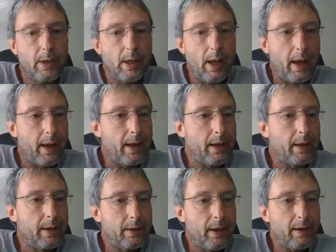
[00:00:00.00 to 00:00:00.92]

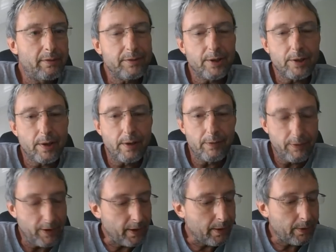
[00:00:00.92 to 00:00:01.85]
And after
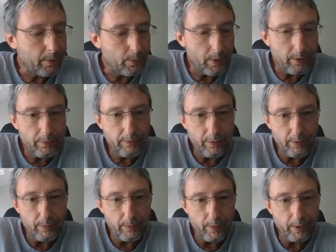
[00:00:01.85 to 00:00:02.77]
configuring one for
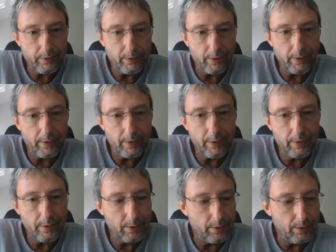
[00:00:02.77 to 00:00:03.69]
my
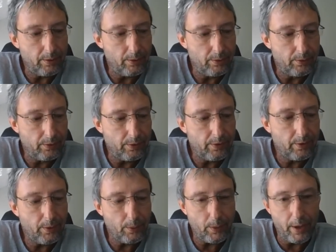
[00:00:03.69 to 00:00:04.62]
son who's in
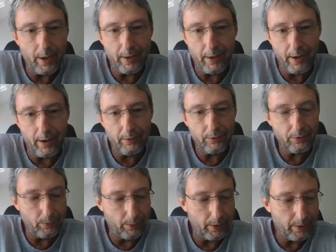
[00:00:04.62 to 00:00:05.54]
Hawaii now,
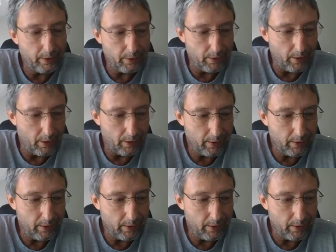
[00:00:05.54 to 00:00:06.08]
so we could talk,